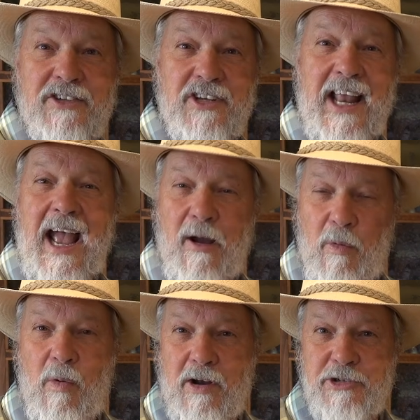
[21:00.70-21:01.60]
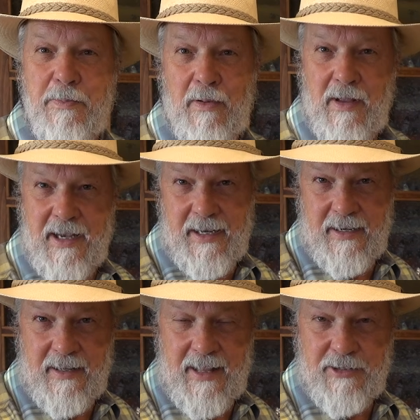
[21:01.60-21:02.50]
as an outwash
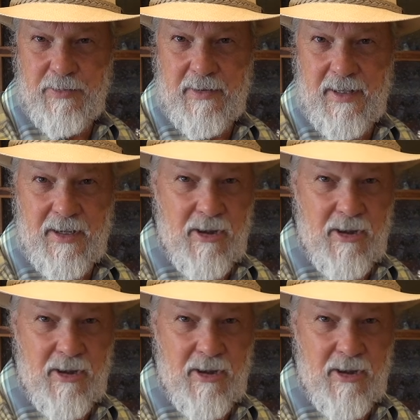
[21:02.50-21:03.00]
plain. That's what they